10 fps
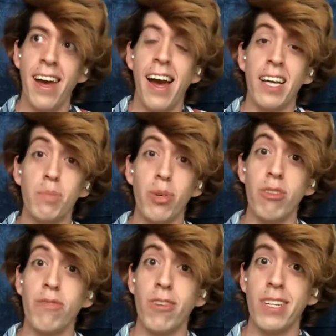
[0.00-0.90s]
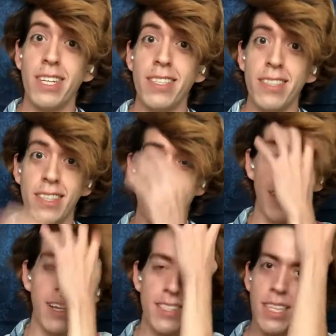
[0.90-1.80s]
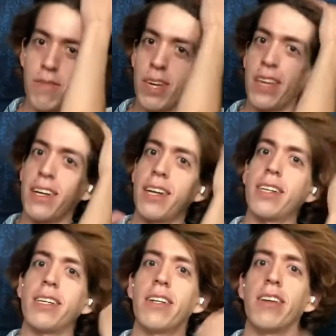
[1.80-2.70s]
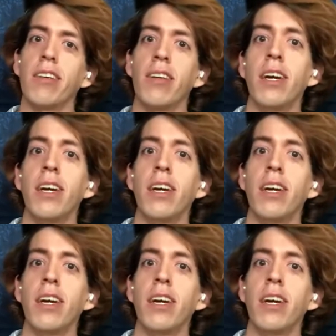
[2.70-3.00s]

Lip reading: as beautiful it is to, like, let's say if you get like a clear